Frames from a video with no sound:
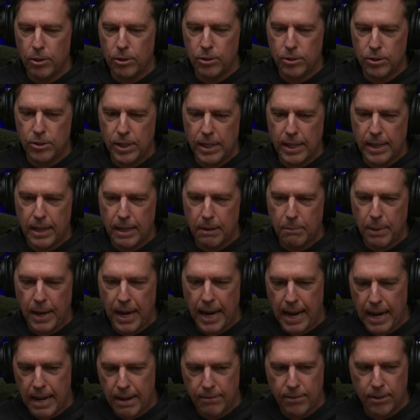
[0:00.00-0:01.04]
seeing
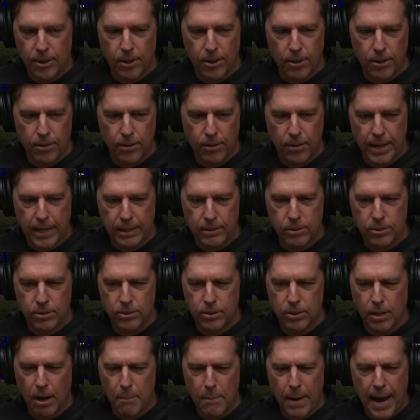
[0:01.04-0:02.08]
behavior that's
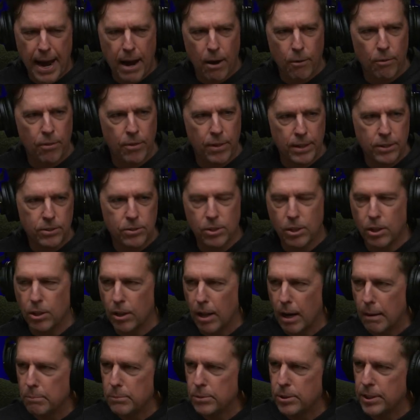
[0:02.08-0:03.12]
somehow this
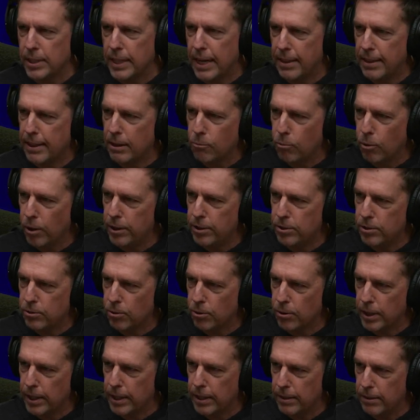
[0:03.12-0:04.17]
clumsy, I think one
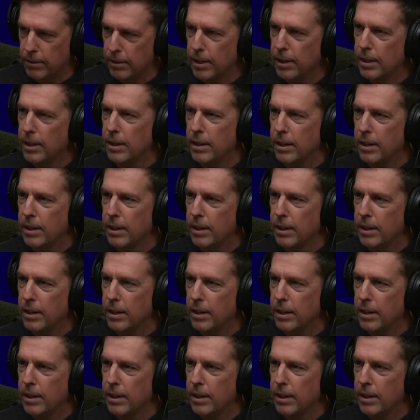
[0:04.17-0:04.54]
historian